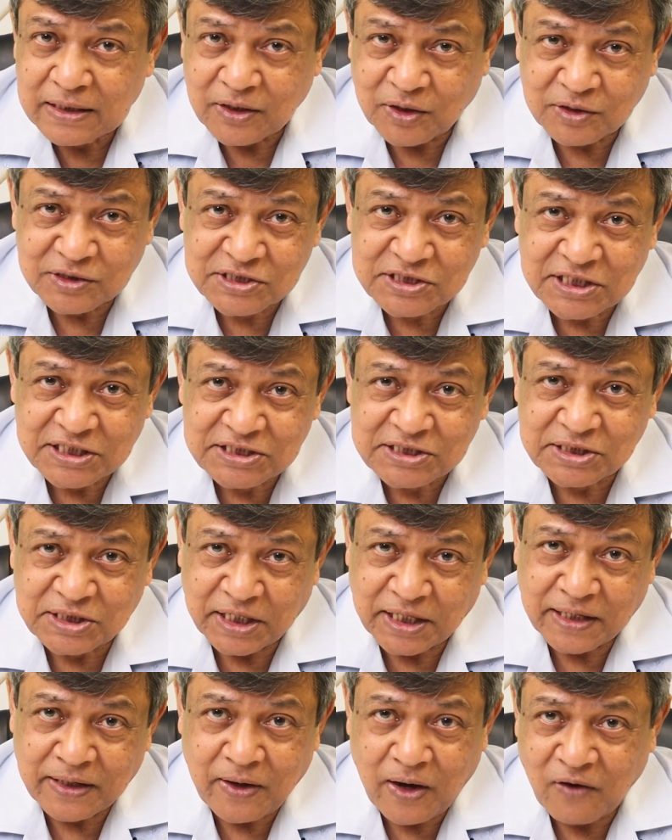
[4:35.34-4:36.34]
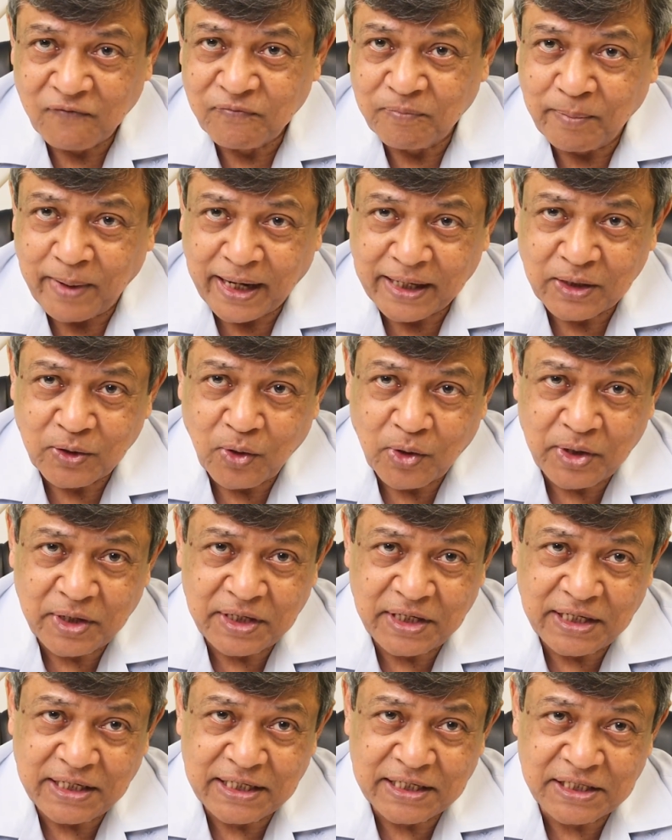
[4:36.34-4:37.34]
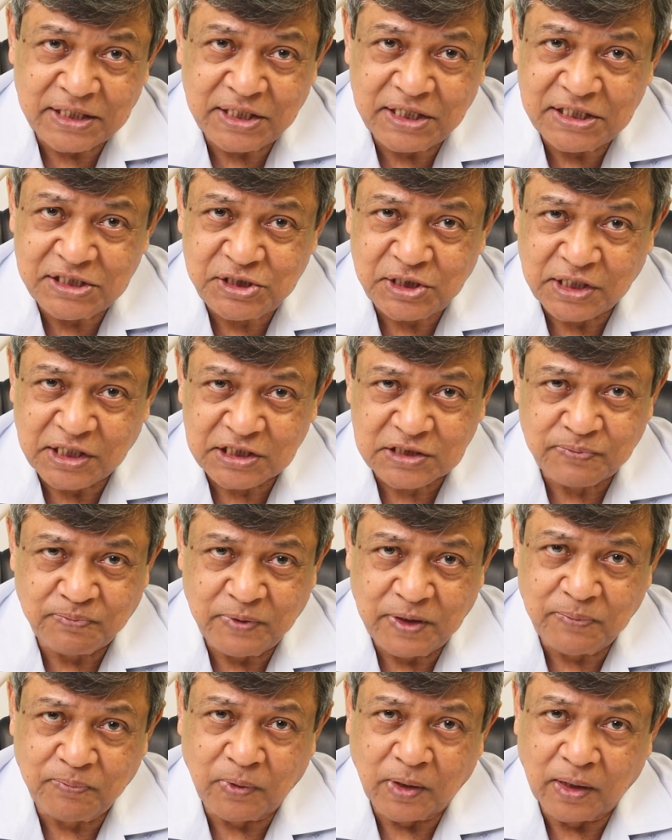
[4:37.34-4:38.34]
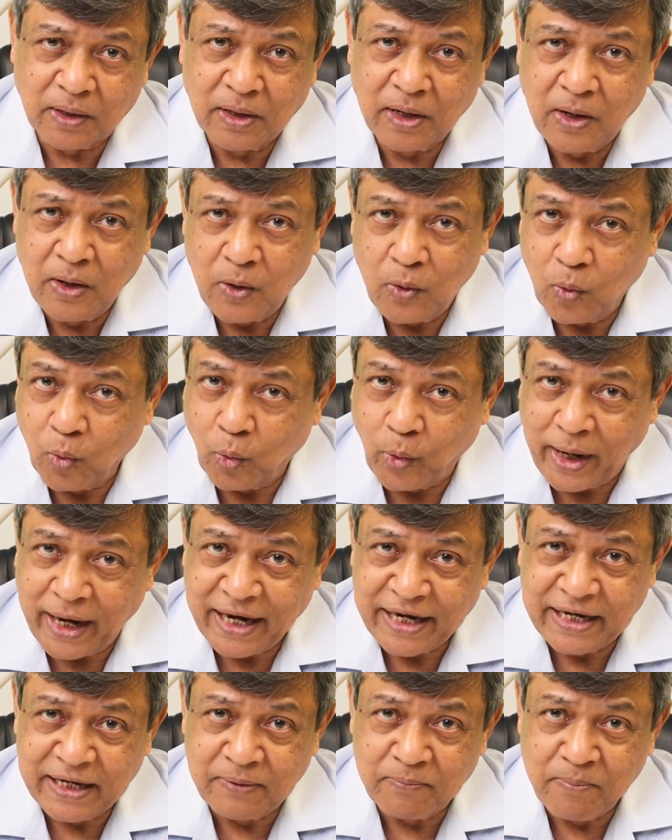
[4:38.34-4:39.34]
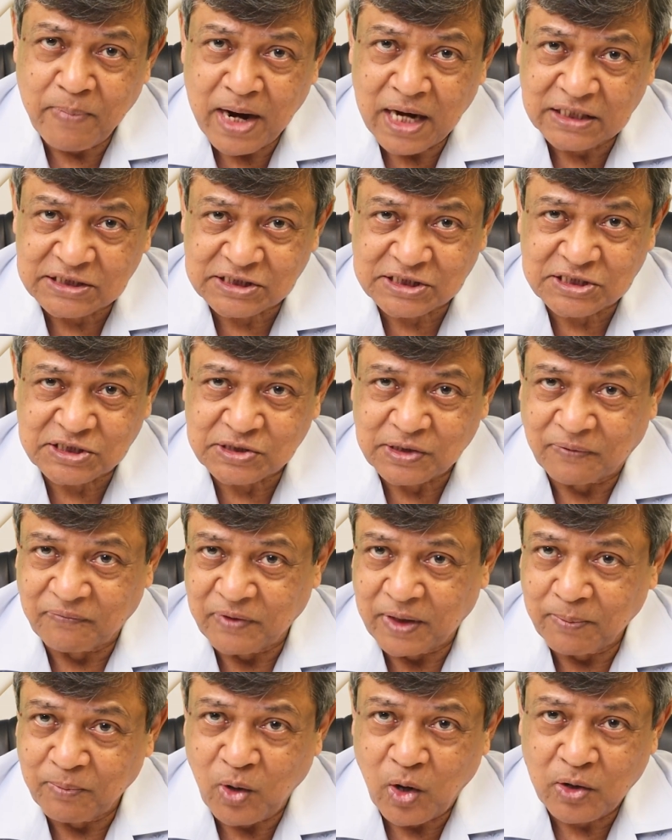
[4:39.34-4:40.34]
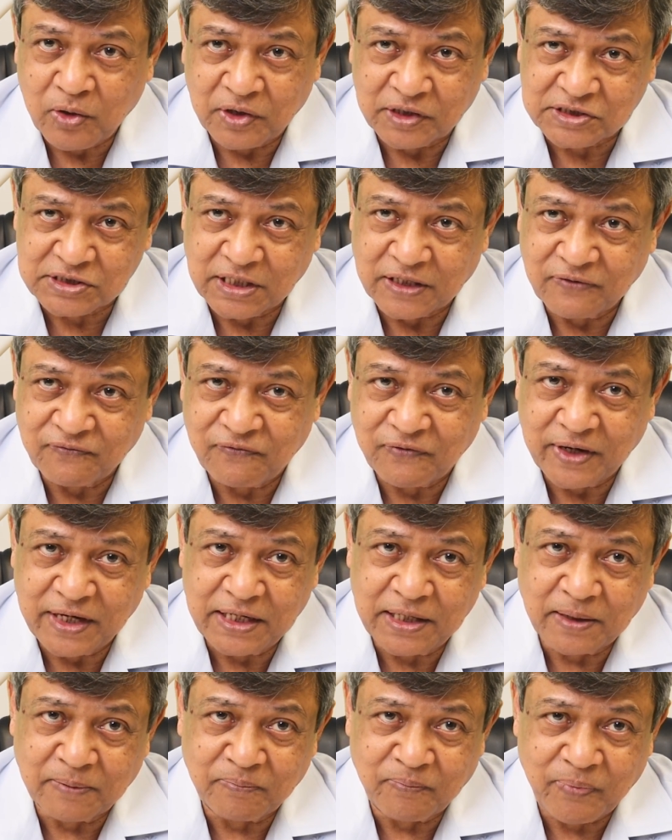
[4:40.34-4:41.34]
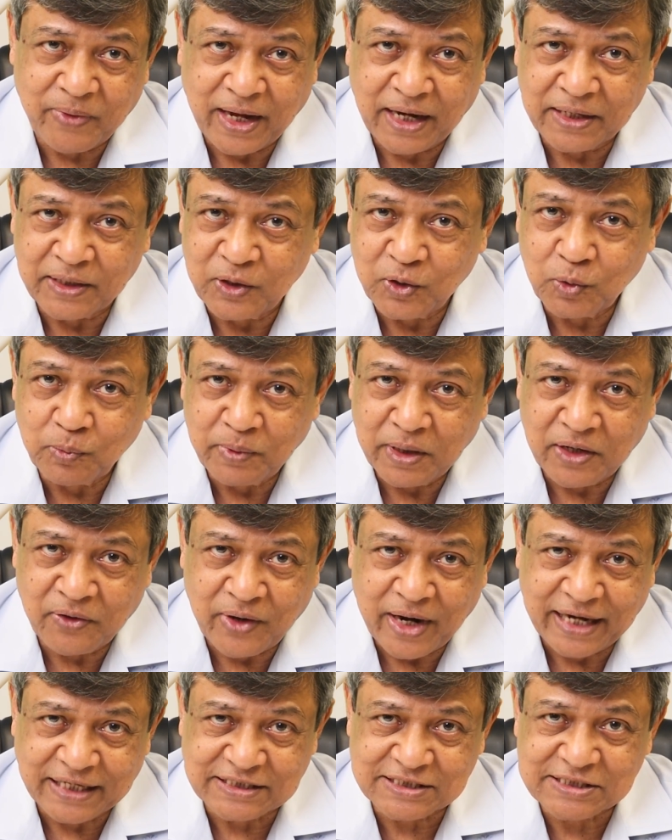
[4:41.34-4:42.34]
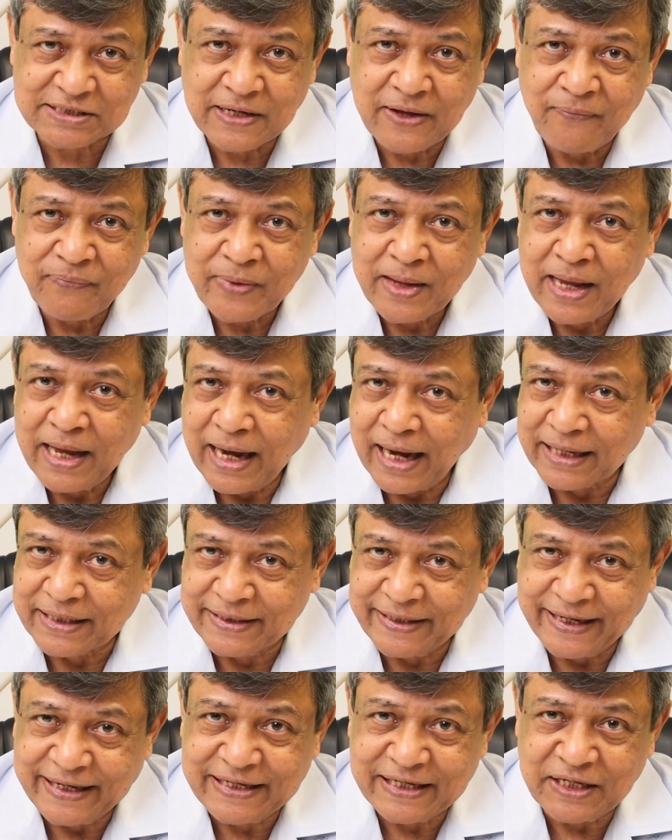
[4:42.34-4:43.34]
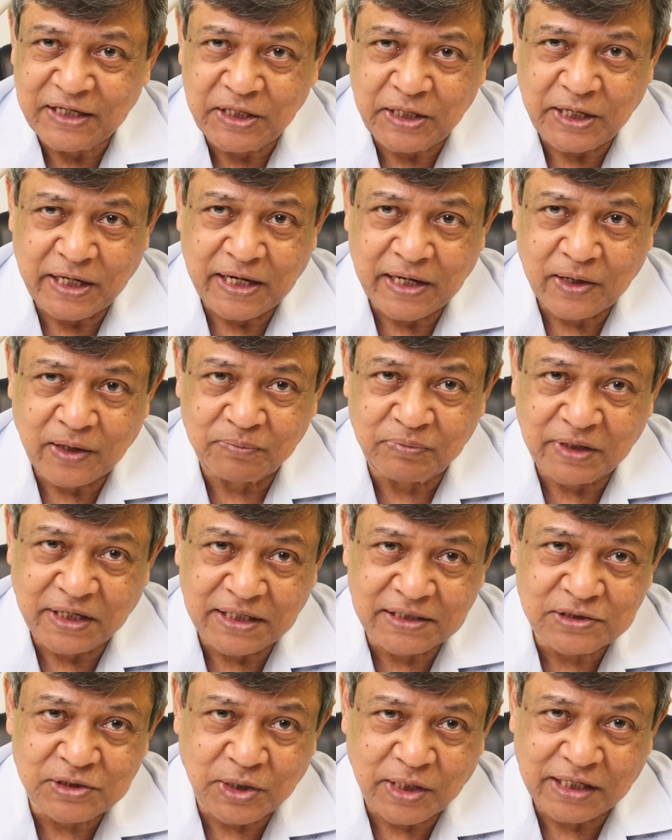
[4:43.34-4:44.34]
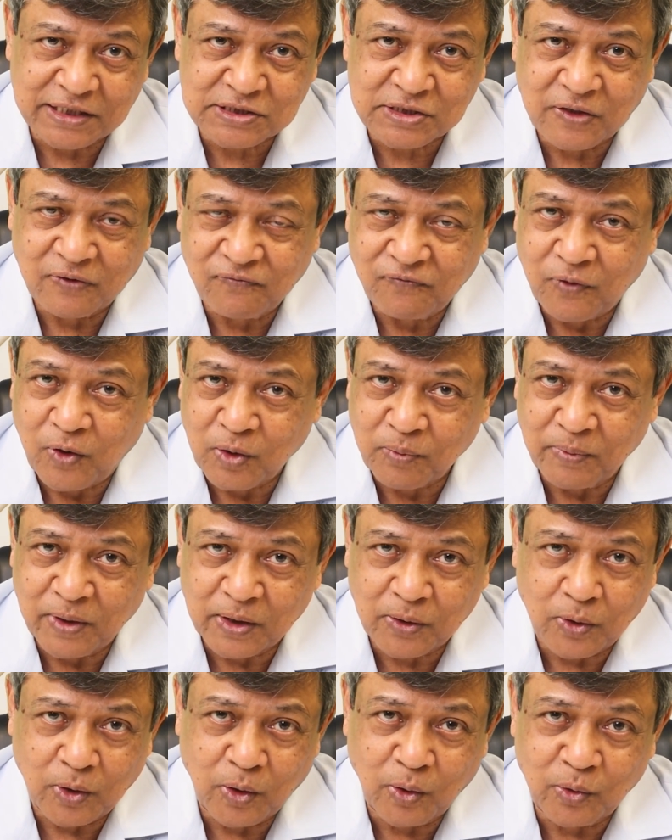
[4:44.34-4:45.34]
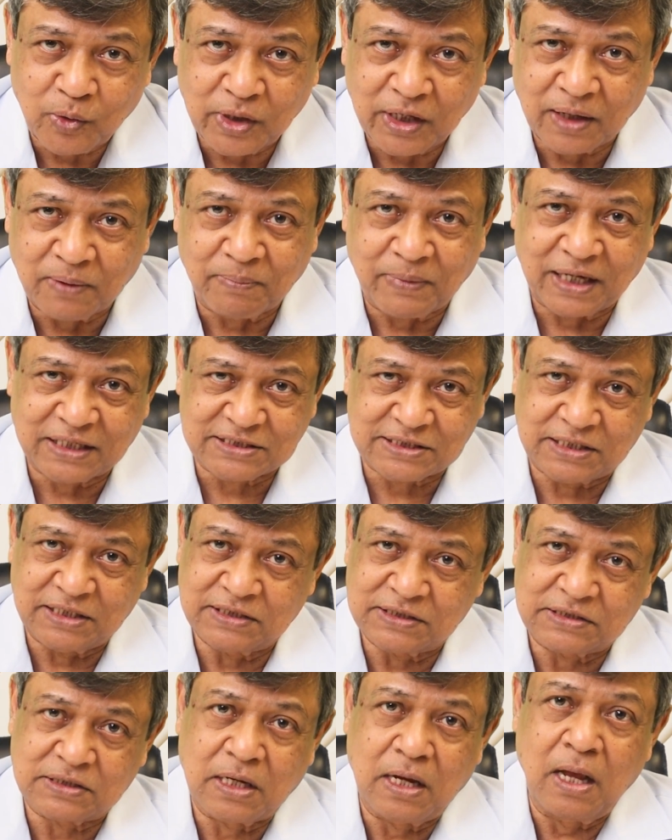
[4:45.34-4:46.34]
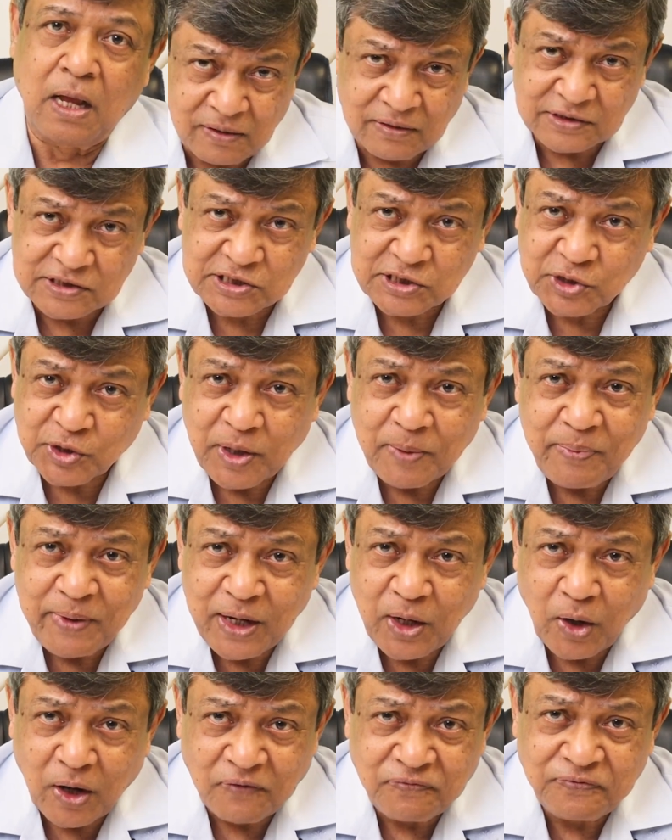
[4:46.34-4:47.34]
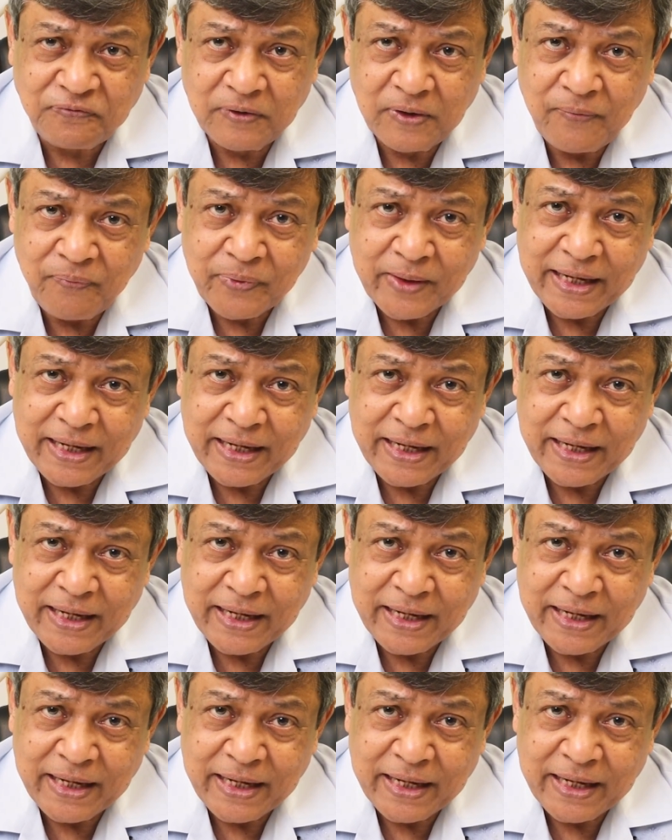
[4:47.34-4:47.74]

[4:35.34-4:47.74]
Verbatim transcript: consisting of minority indigenous people wearing masks of democracy, freedom, and human rights are taking care of the interest of former colonial masters, stripping off